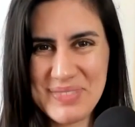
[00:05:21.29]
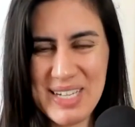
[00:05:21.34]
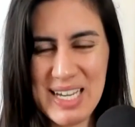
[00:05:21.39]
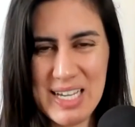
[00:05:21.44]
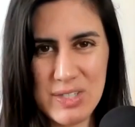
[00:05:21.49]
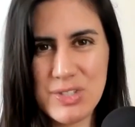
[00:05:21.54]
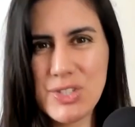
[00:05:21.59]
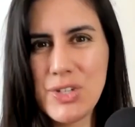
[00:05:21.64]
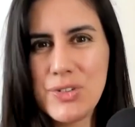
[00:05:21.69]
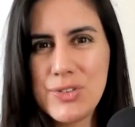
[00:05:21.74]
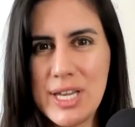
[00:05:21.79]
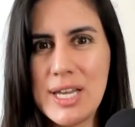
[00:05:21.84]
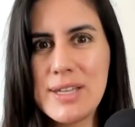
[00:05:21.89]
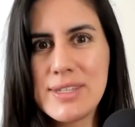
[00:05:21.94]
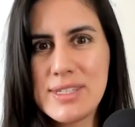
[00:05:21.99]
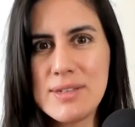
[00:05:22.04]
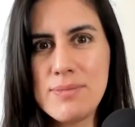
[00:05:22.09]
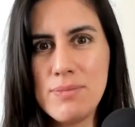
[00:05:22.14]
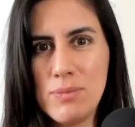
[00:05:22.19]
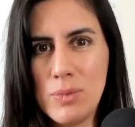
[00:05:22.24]
So that's
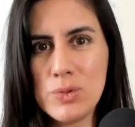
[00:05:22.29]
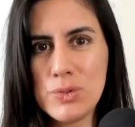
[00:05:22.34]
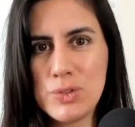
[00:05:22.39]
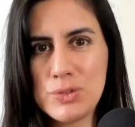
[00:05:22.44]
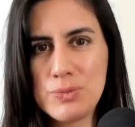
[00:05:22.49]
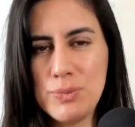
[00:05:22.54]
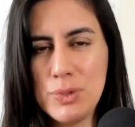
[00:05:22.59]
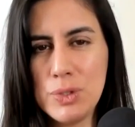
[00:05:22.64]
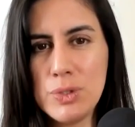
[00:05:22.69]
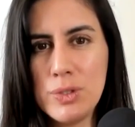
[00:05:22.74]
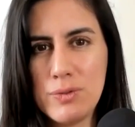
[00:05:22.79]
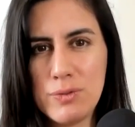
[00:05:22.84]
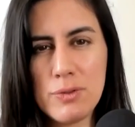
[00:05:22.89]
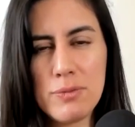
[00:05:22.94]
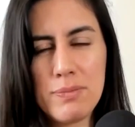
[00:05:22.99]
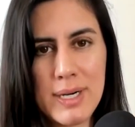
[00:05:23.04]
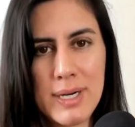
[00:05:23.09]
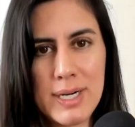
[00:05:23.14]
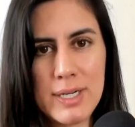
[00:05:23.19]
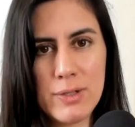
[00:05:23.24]
the most beautiful
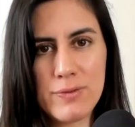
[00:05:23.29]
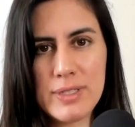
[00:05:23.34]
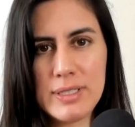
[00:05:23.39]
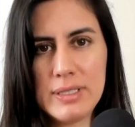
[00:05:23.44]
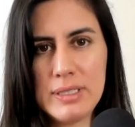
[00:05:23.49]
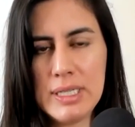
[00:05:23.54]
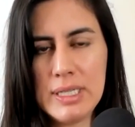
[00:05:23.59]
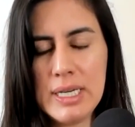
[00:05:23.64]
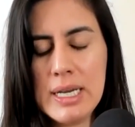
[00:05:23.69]
part of it.